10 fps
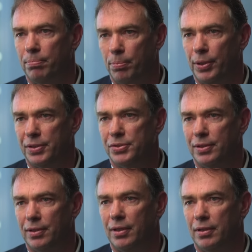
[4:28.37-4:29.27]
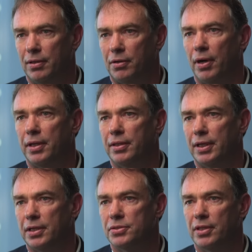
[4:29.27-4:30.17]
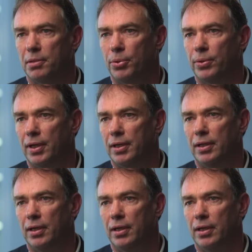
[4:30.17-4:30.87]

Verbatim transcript: person, the, the great thing is they put a,